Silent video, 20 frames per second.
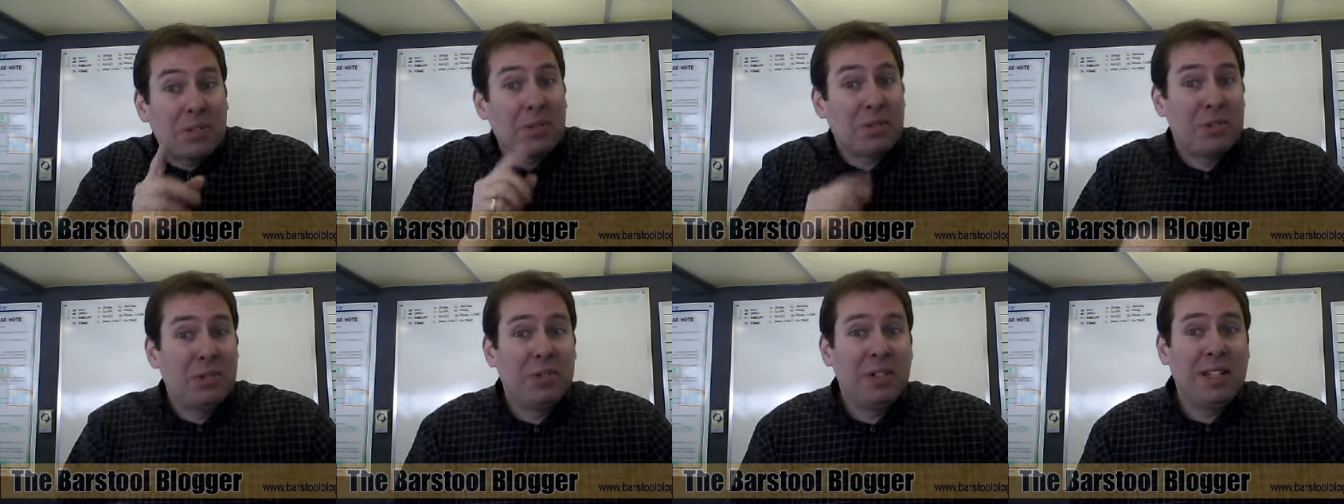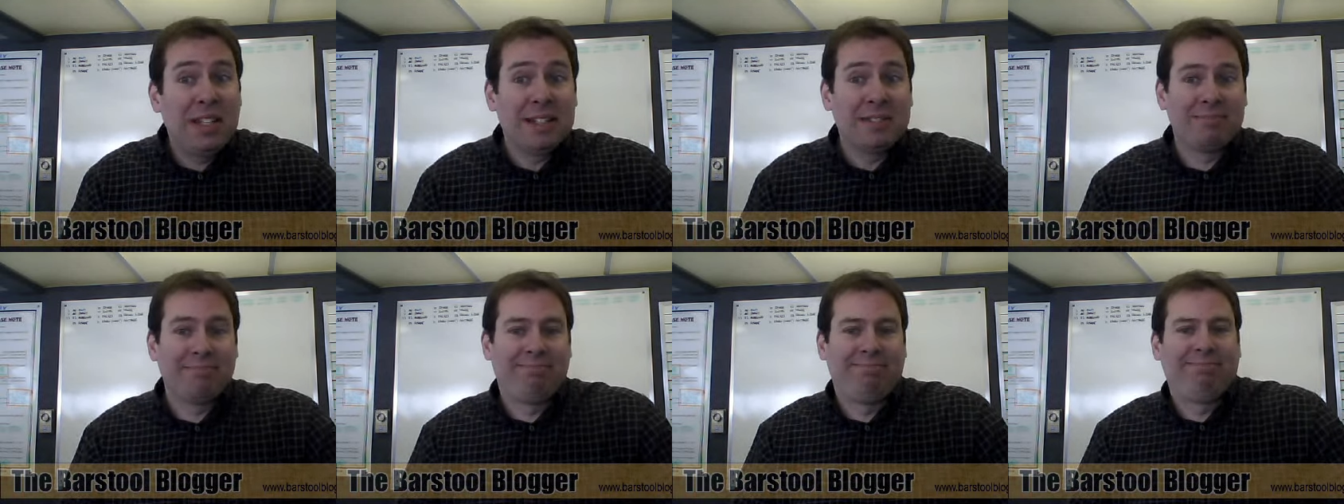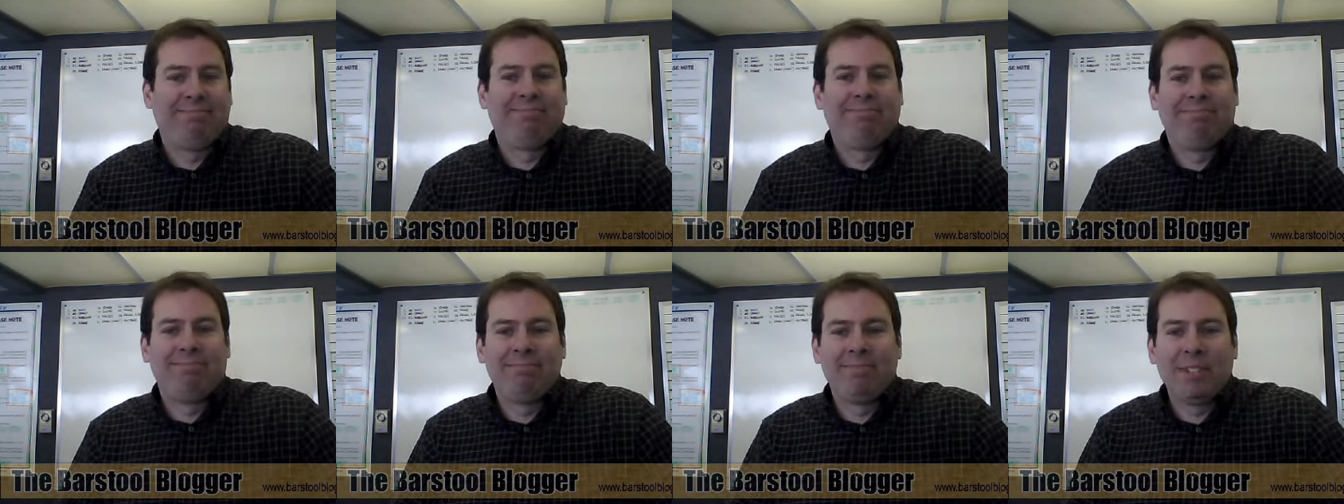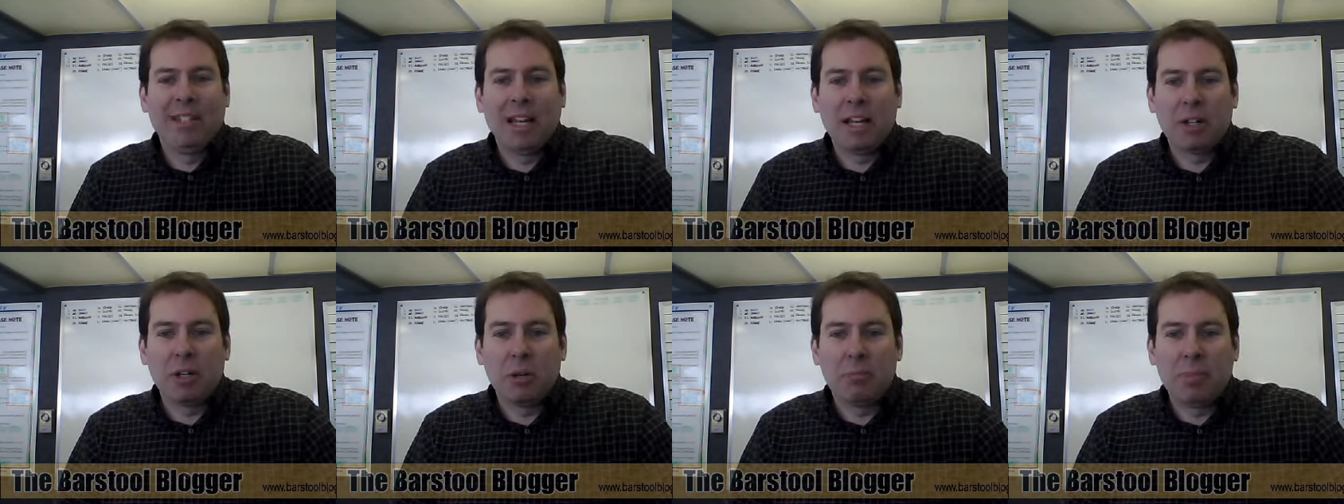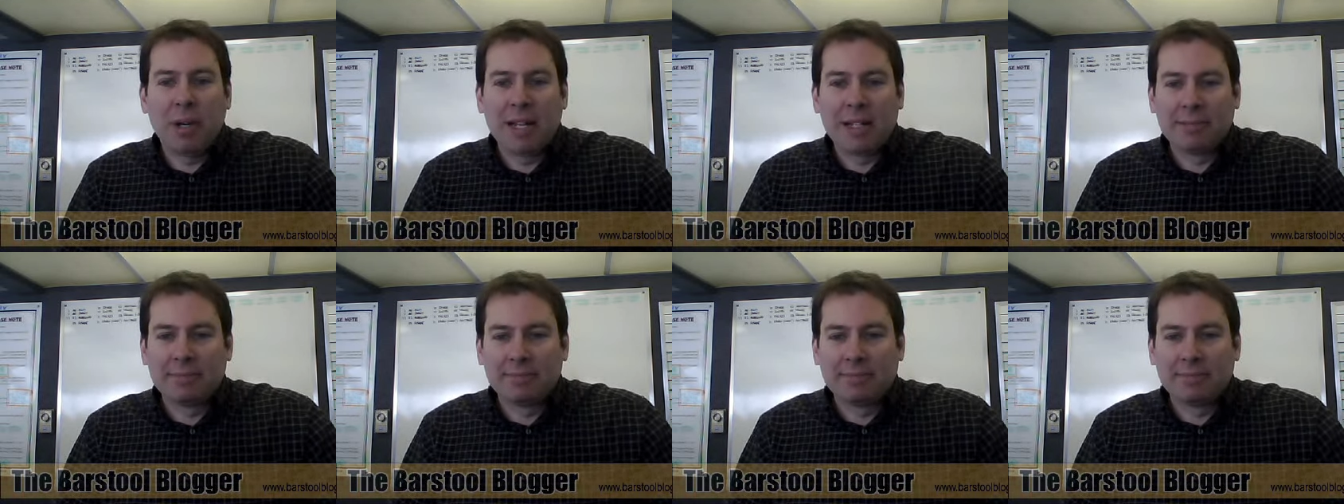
So tune in. Gotta go. Bye.